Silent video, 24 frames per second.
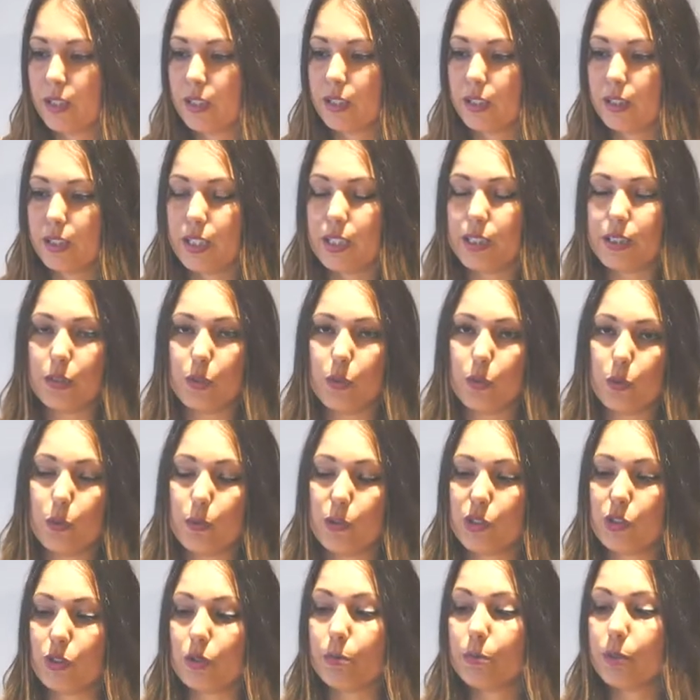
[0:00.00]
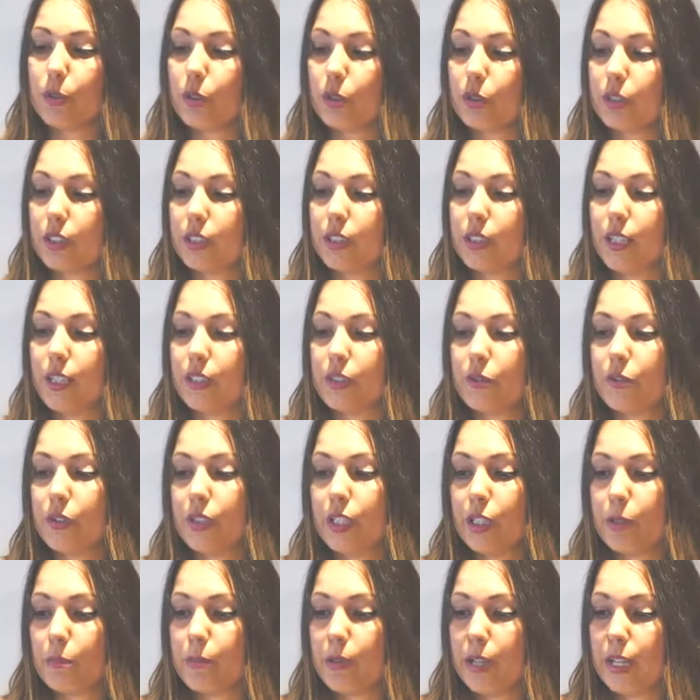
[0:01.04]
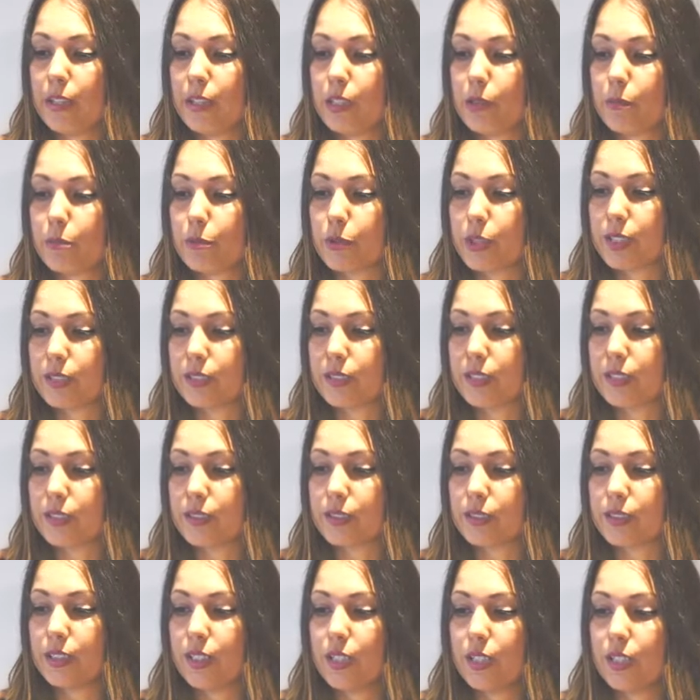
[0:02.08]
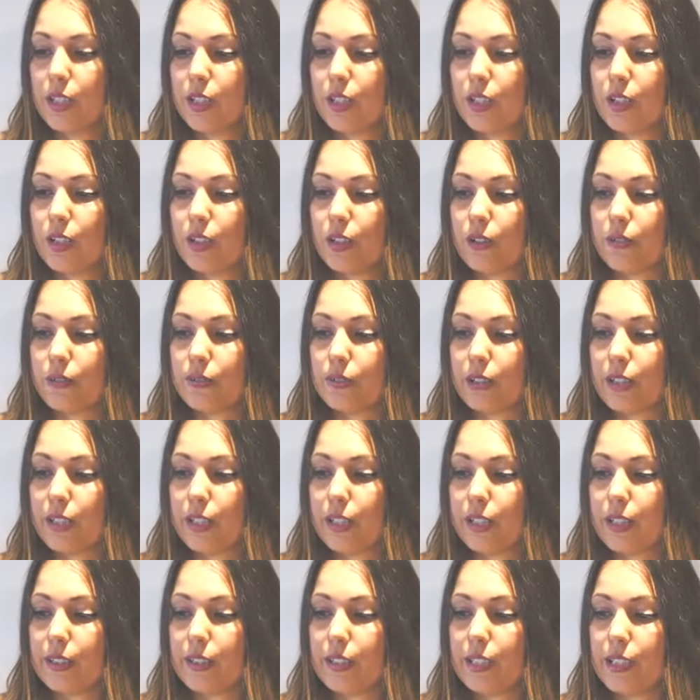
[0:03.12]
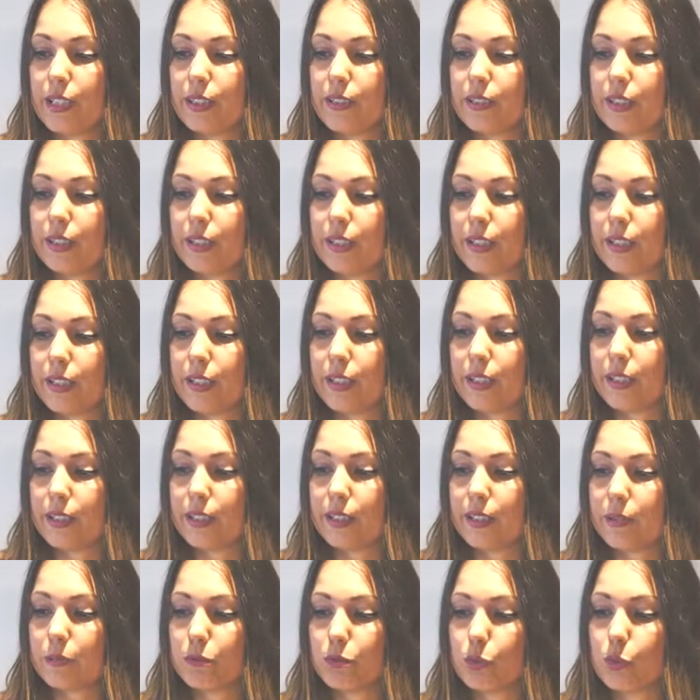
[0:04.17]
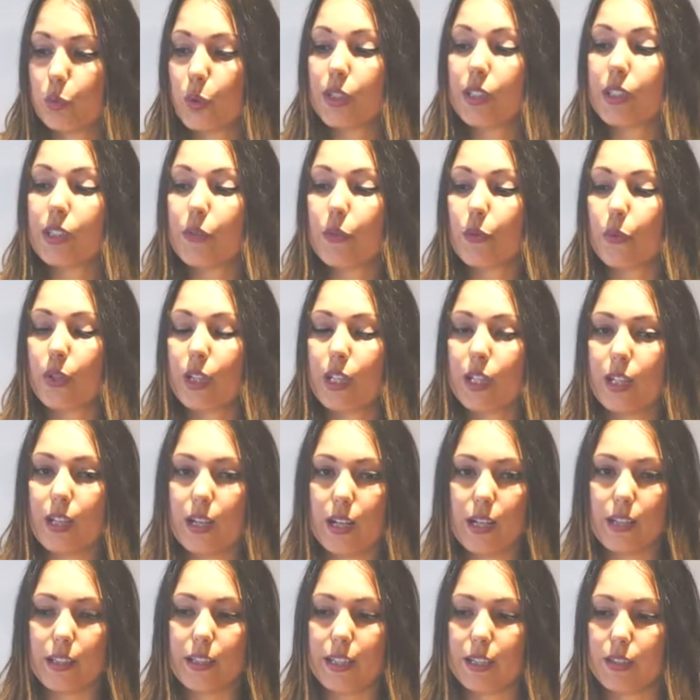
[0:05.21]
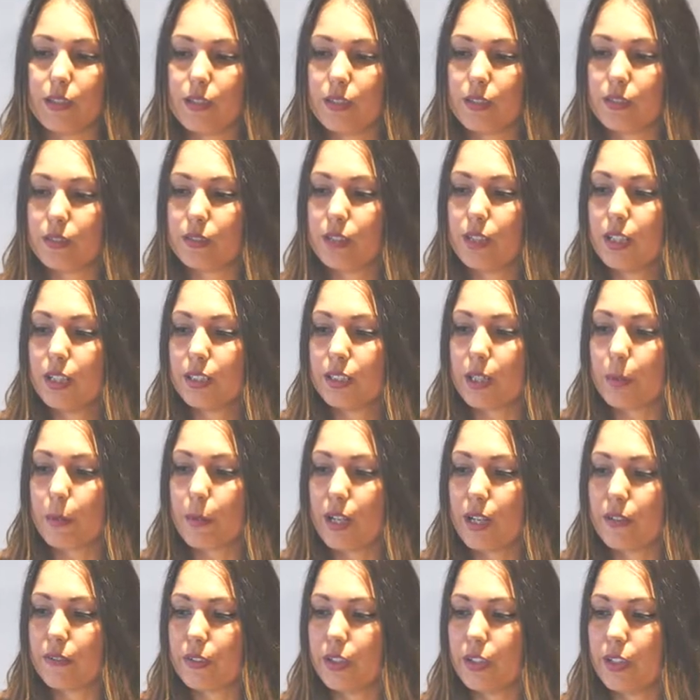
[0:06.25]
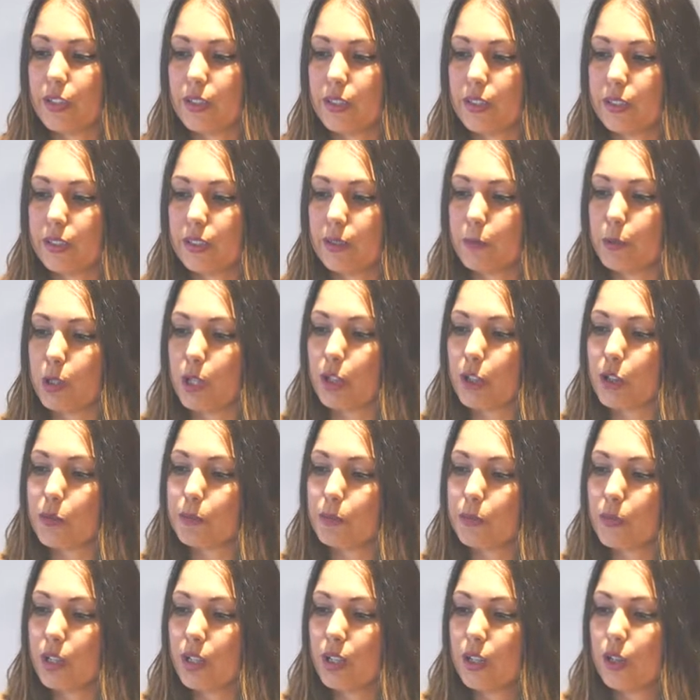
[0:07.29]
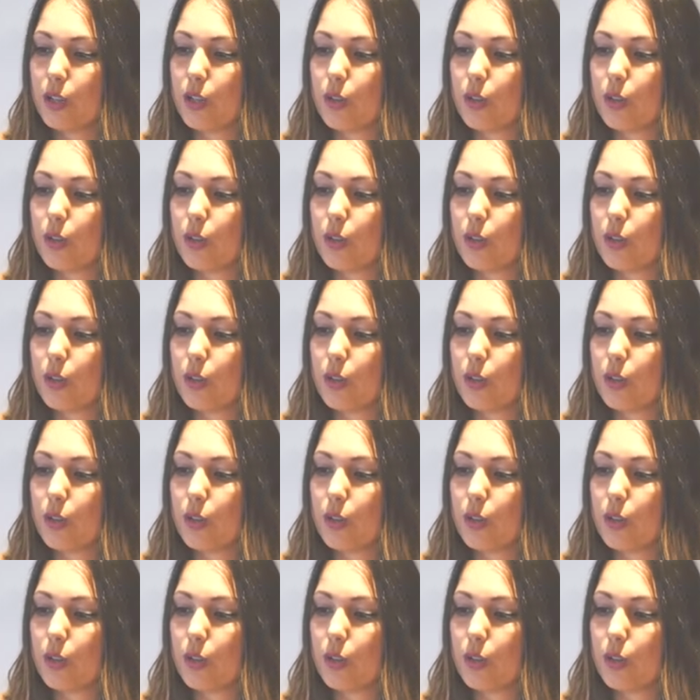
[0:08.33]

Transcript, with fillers: This could be supported actually by the presence of uh, these uh, 23 alkanon that we have here in the bottom,